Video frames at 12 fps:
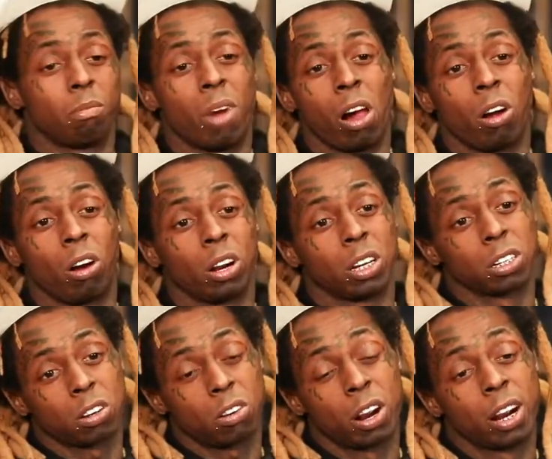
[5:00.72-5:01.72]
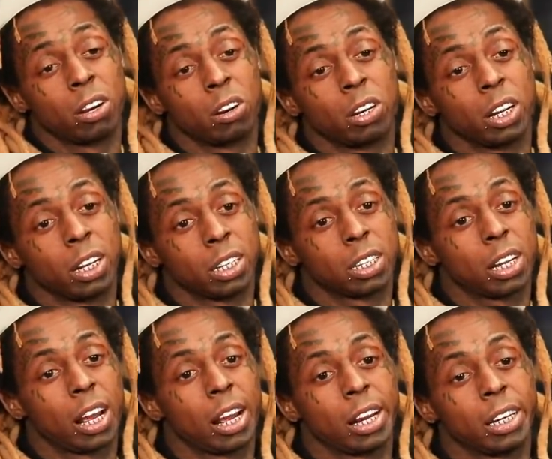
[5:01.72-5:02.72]
My heart is crying on the
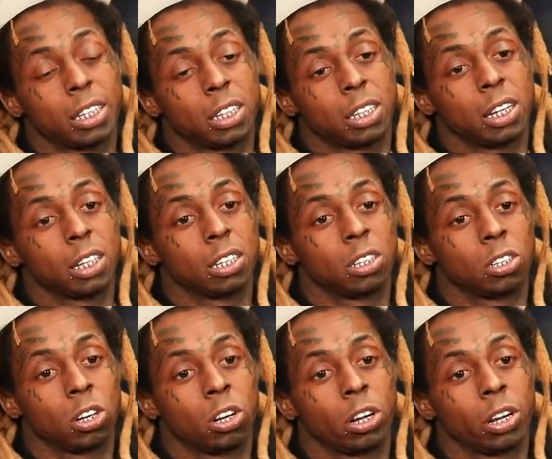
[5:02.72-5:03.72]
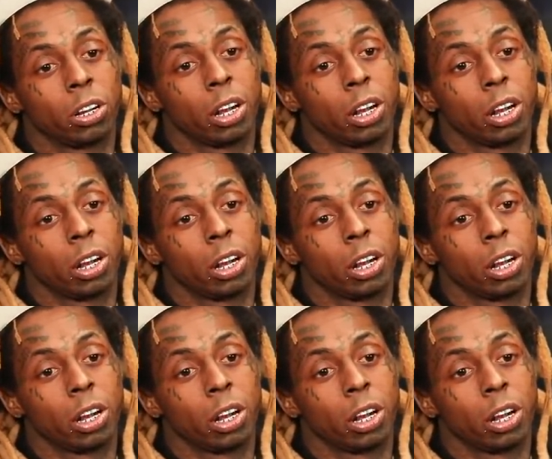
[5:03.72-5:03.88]
inside. It's tears of joy